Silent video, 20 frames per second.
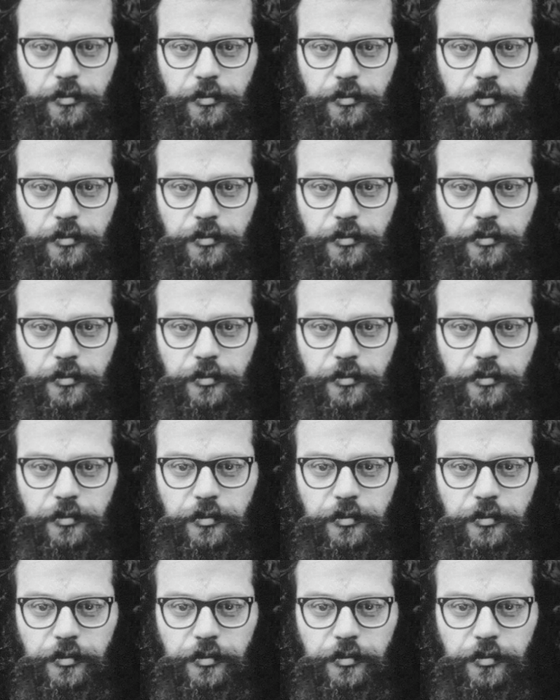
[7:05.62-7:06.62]

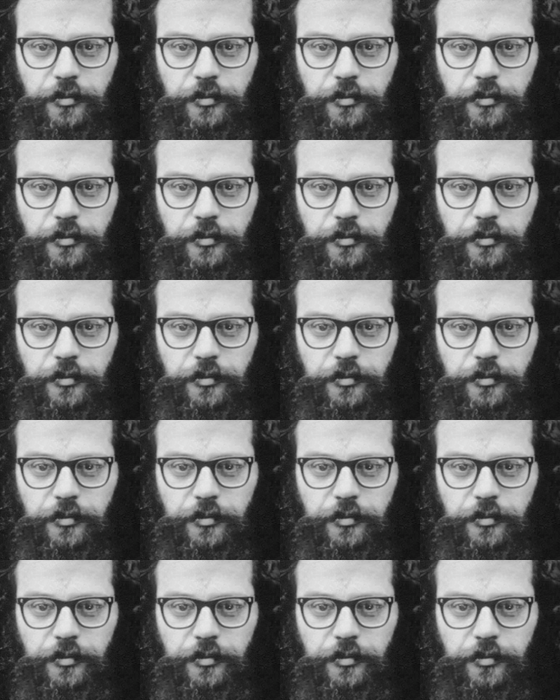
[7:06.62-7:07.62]

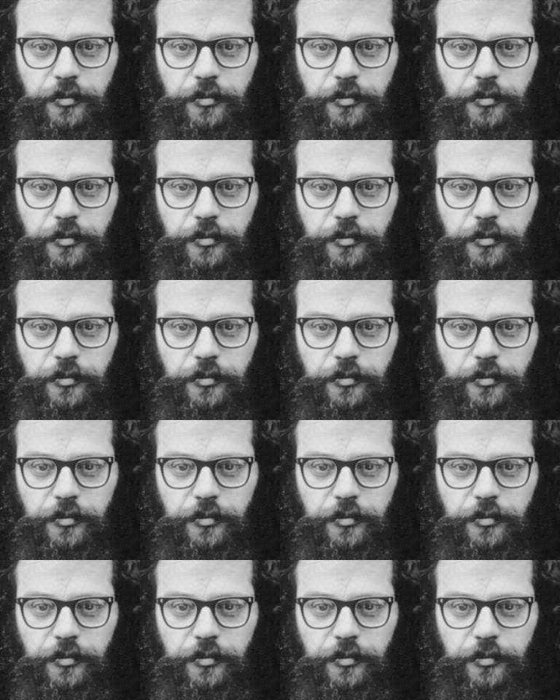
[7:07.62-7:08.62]

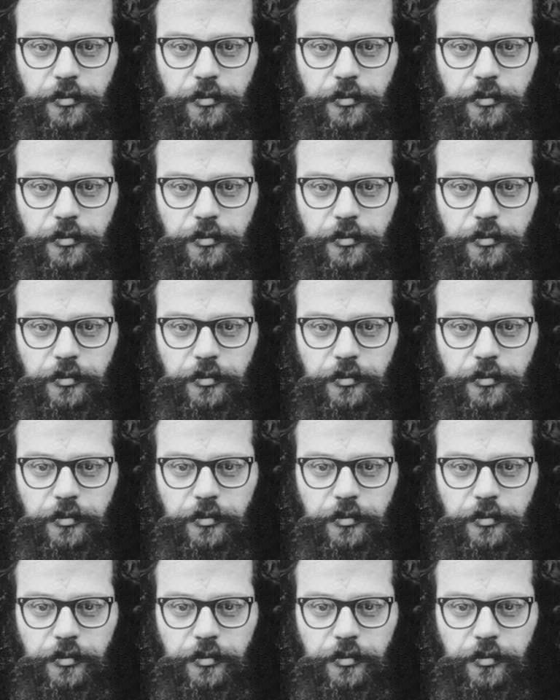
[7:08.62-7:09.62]

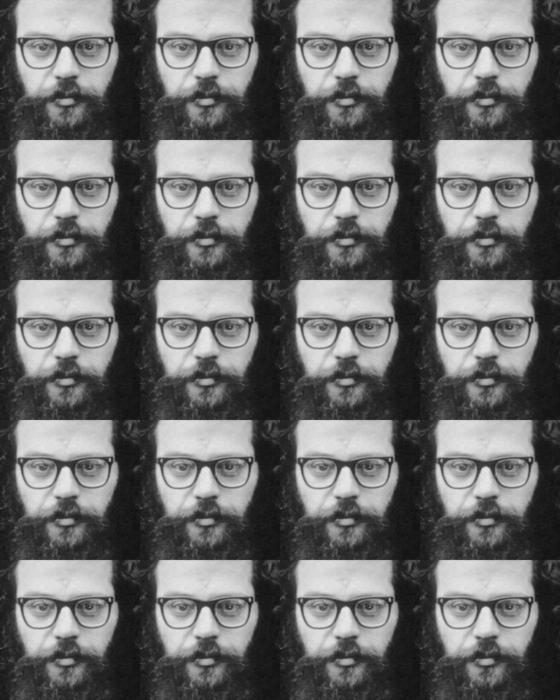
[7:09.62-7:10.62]

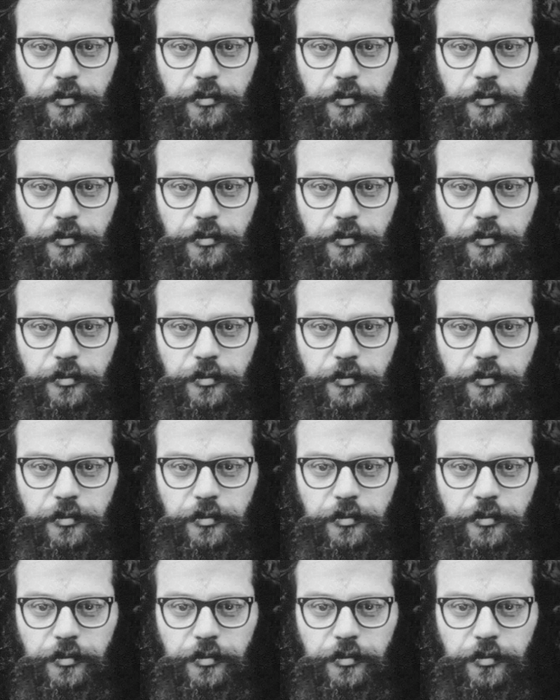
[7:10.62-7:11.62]

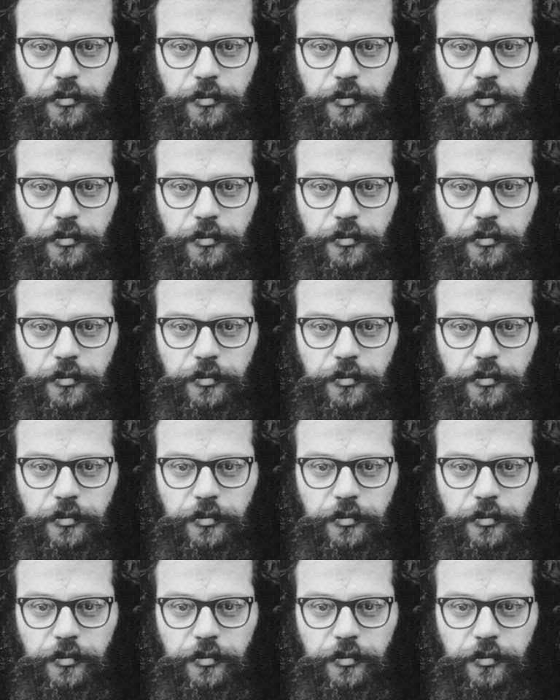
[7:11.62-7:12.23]
[no speech]